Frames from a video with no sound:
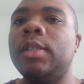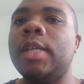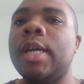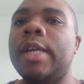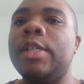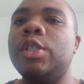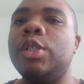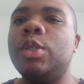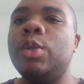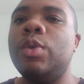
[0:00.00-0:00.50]

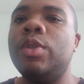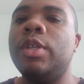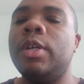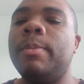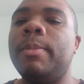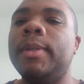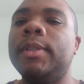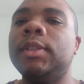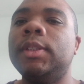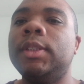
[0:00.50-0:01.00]
attached to
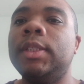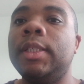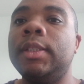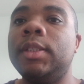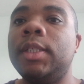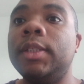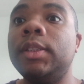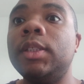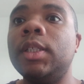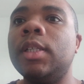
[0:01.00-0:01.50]
them, and
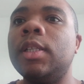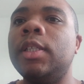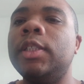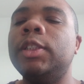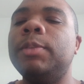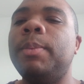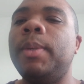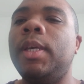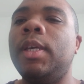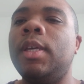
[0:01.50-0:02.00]

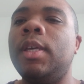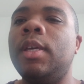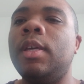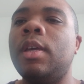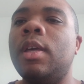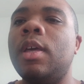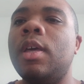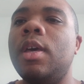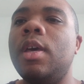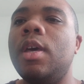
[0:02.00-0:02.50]
statistically
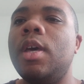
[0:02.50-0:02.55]
speaking,